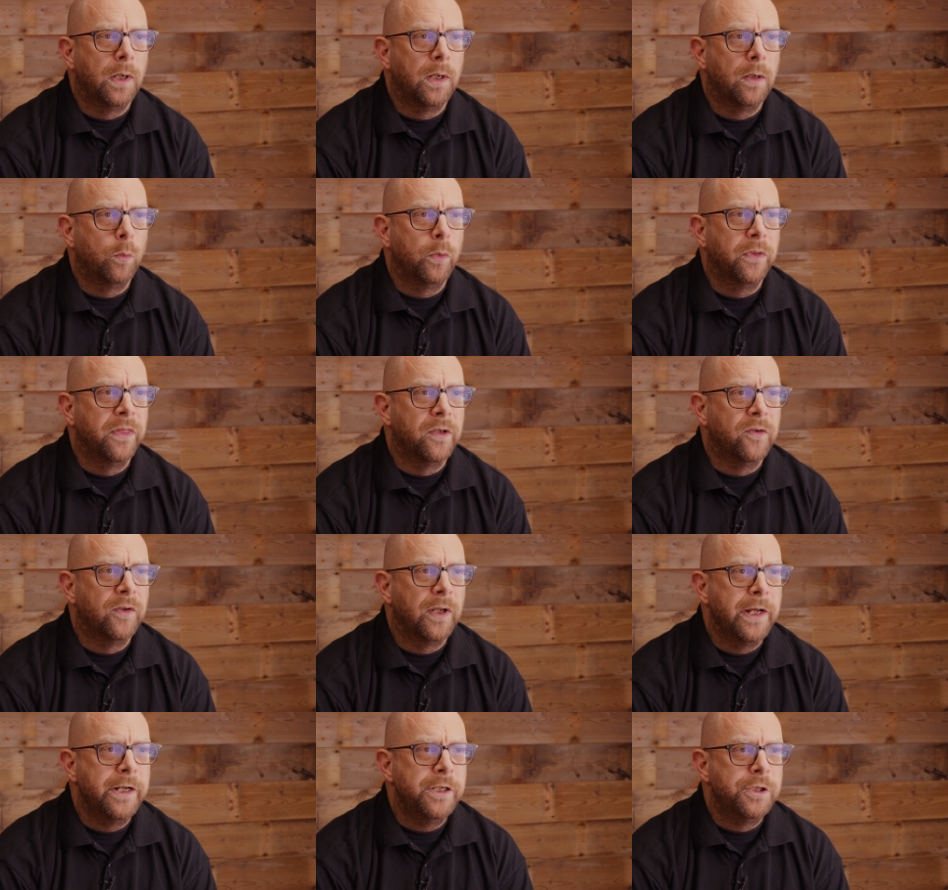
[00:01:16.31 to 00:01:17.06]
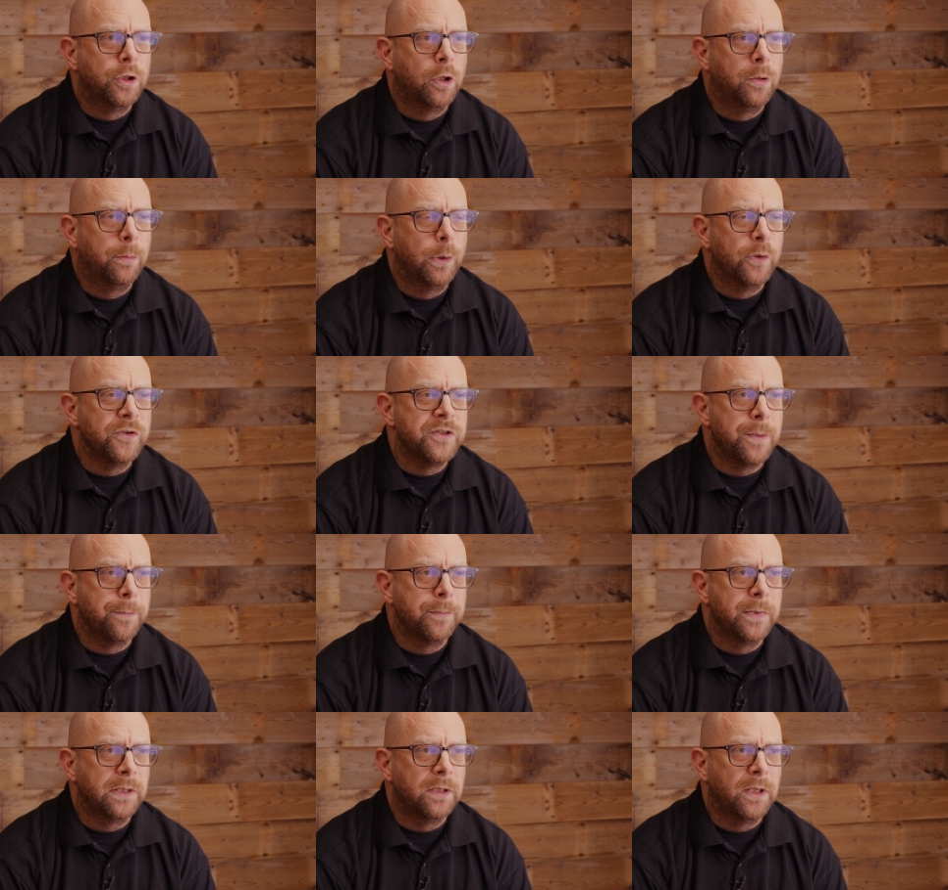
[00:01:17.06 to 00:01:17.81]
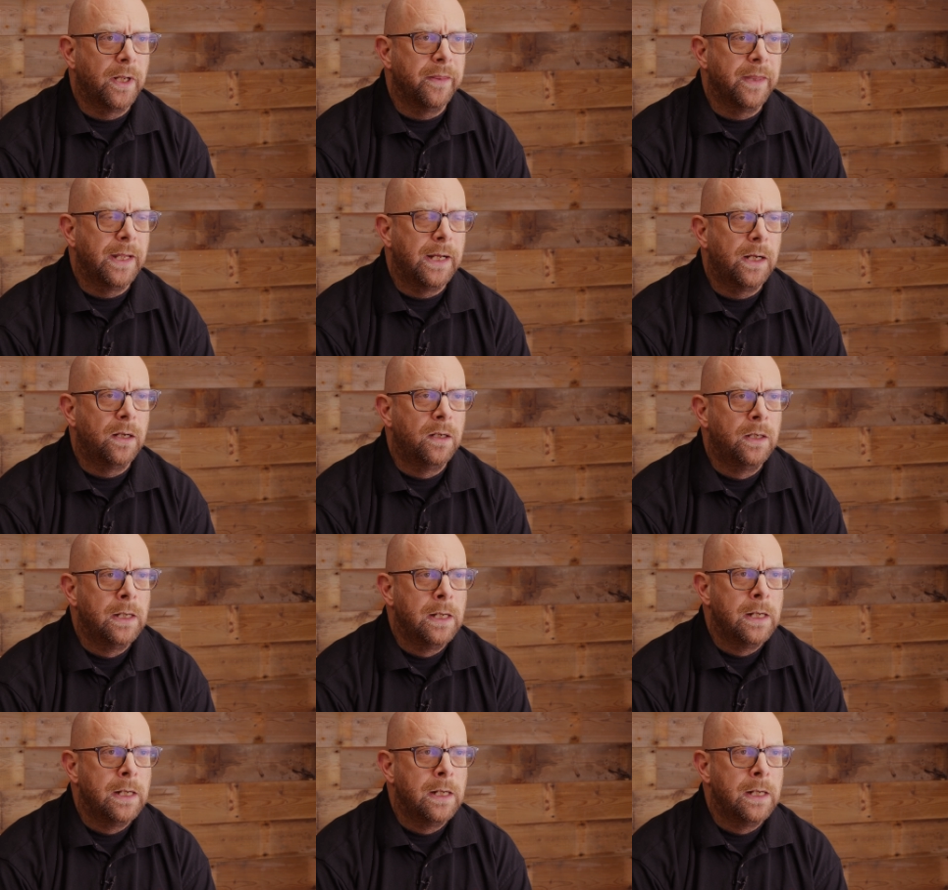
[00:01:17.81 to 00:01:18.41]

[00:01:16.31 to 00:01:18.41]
with the day job or something like that.